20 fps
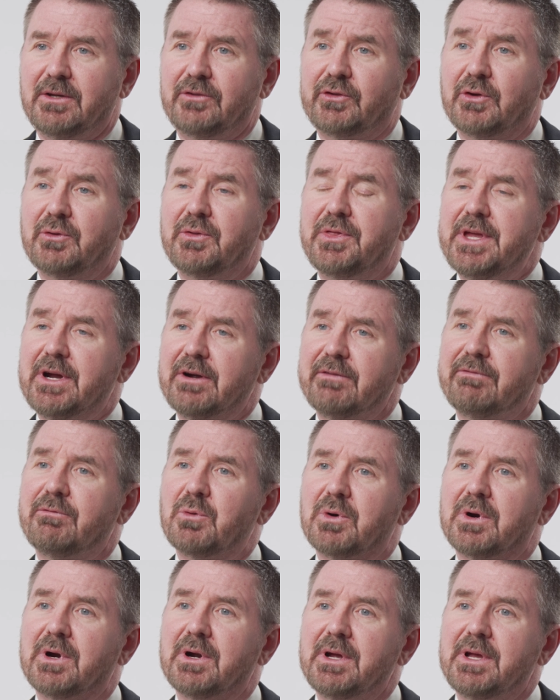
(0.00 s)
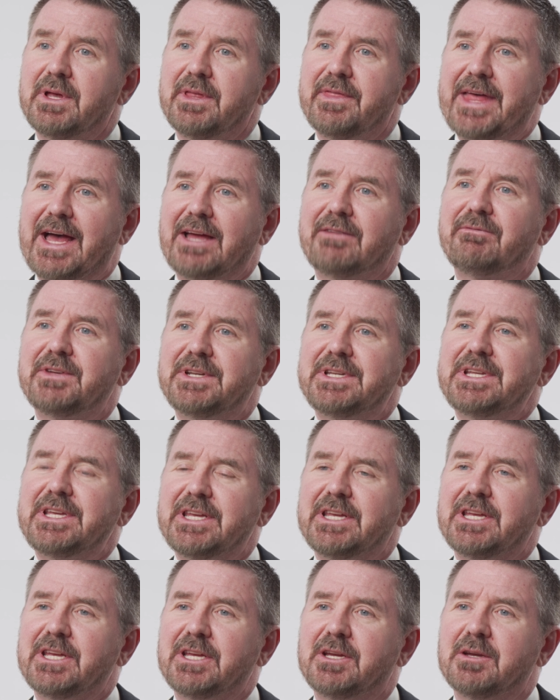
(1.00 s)
So, therefore, that
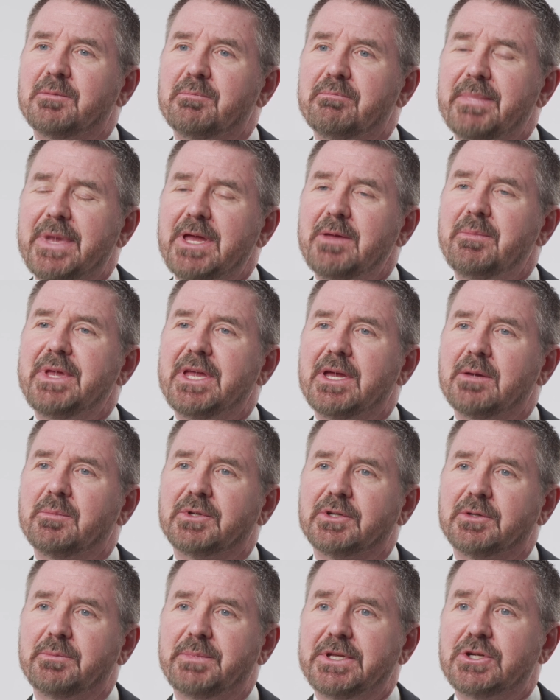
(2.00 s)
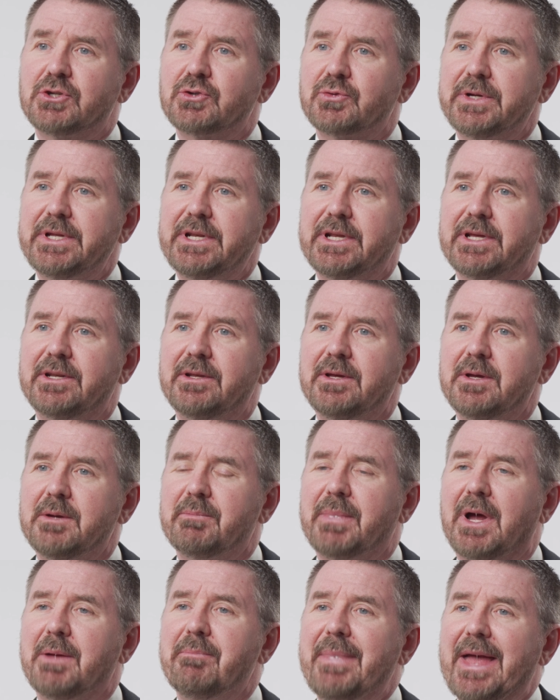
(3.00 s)
fatigue may be able to be treated
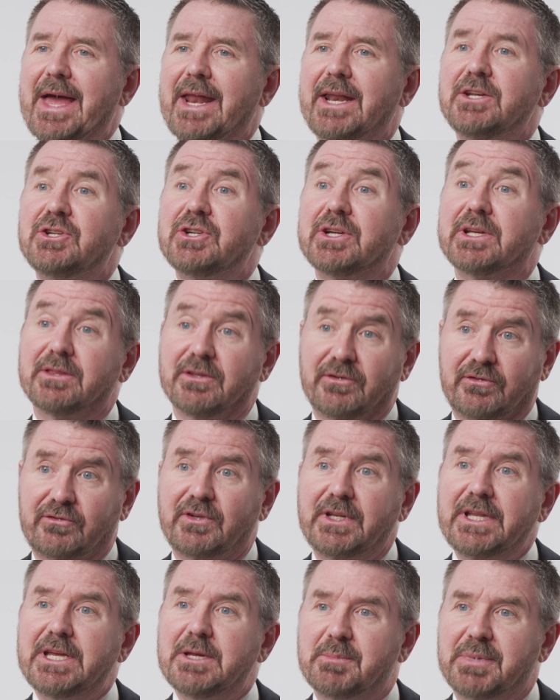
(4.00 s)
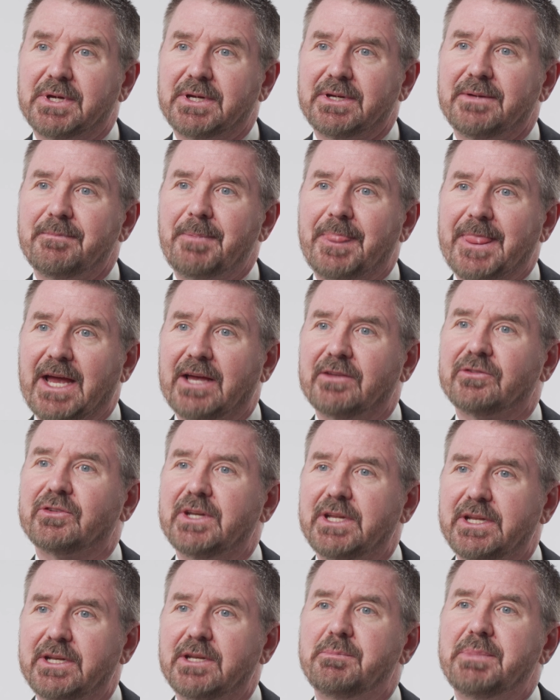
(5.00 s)
by managing the sleep as
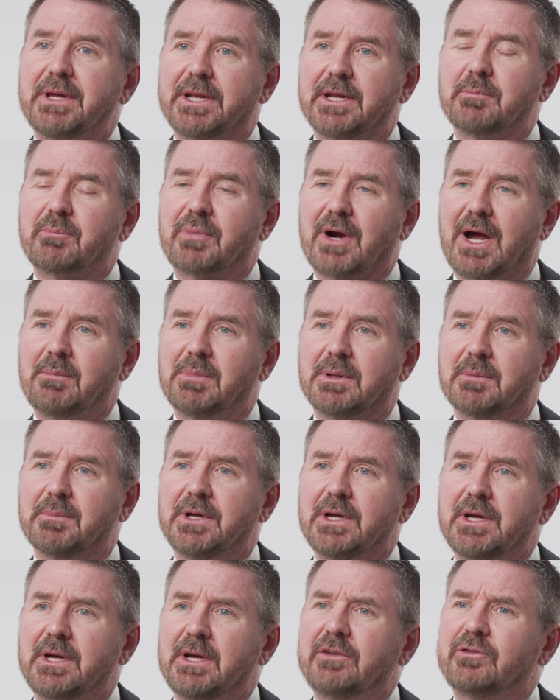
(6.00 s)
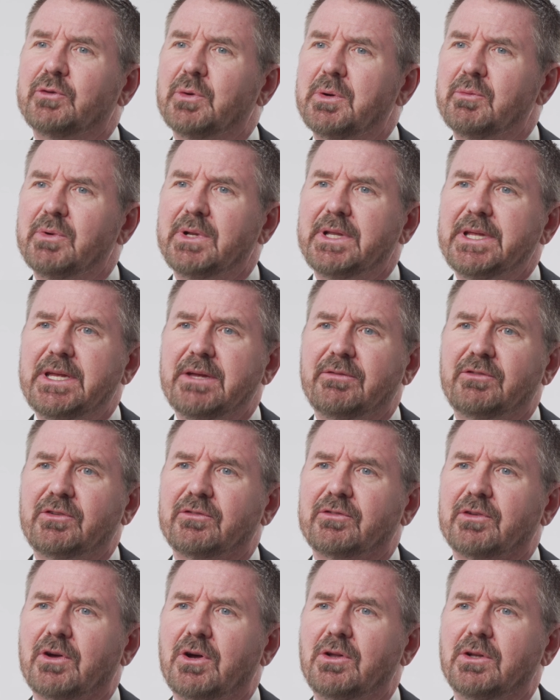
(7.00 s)
an independent problem. So it really gives
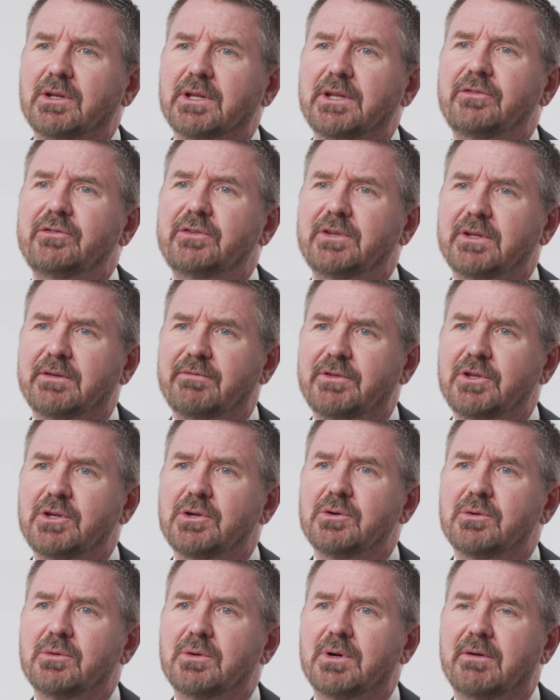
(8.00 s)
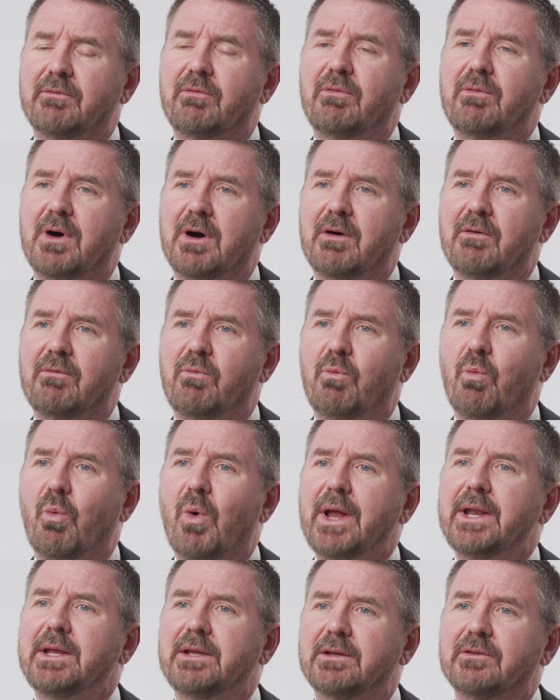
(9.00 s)
us a holistic view of, of
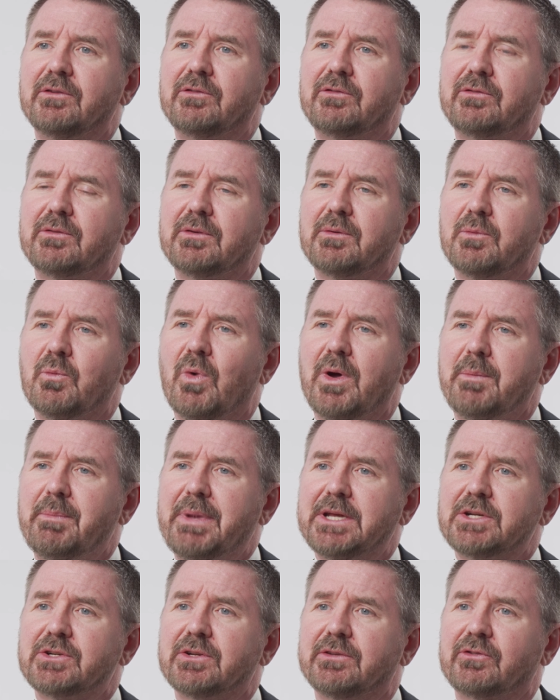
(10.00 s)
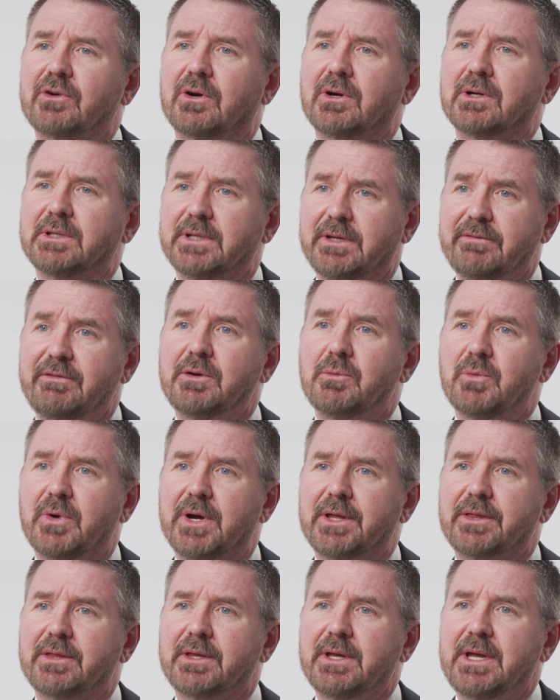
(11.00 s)
what is what patients are living
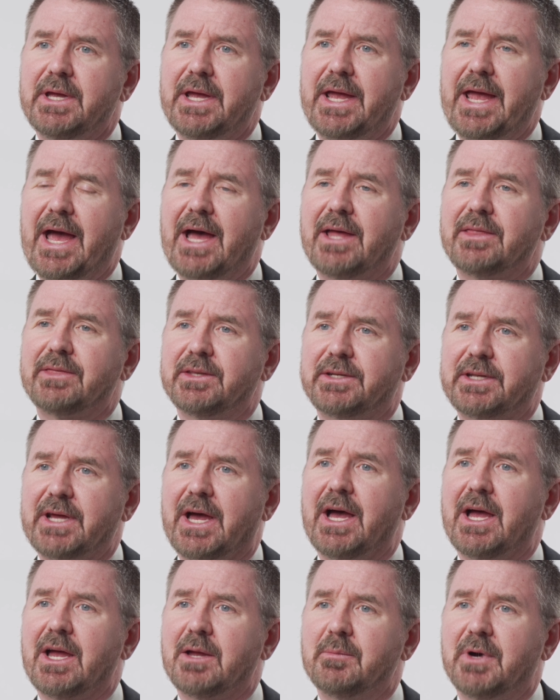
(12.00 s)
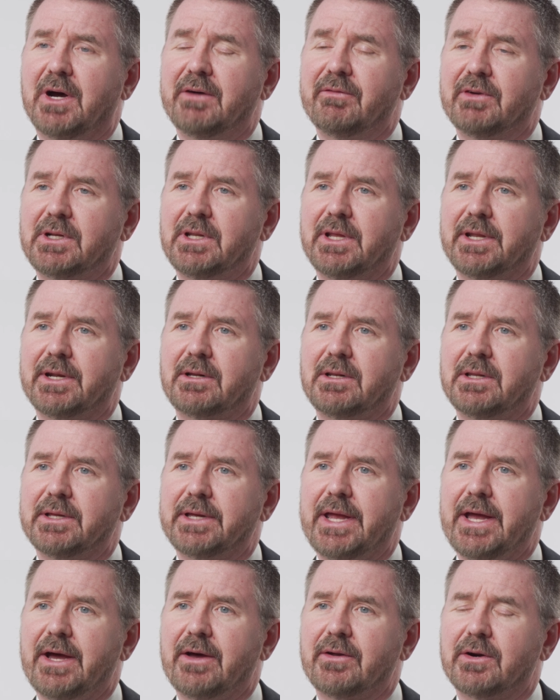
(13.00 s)
with at the time of a clinical
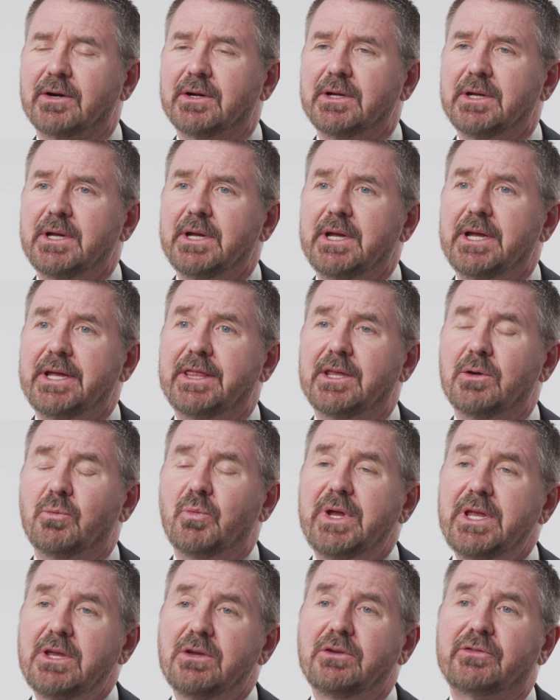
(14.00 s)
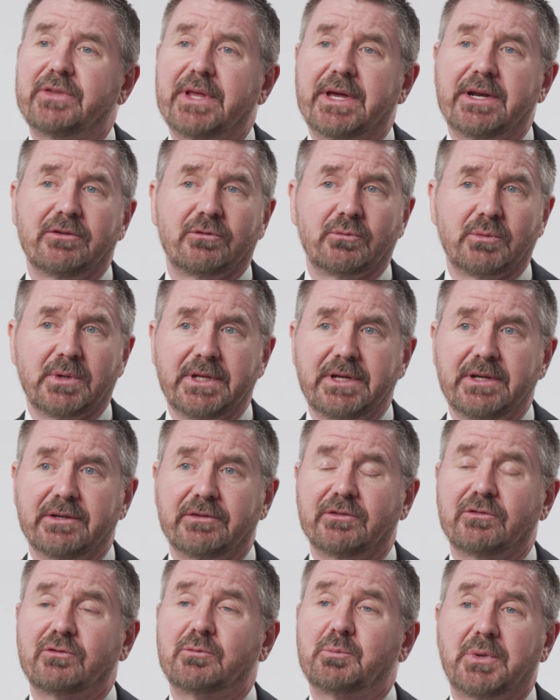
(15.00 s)
encounter. And then we use that as really
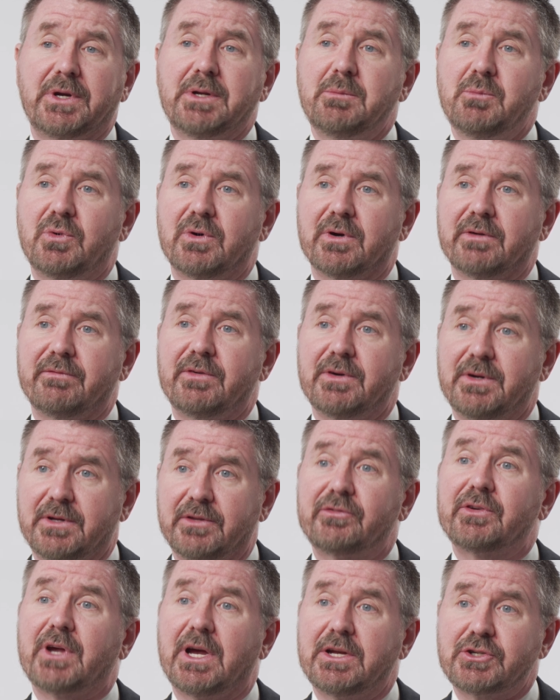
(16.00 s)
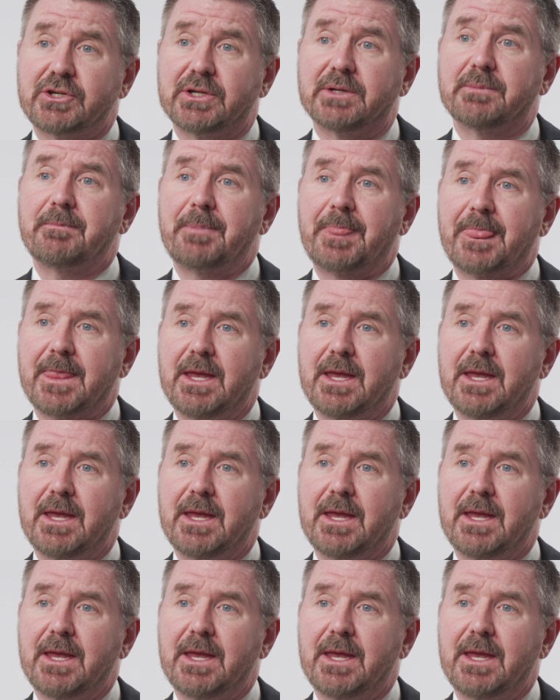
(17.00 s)
as a springboard for discussion.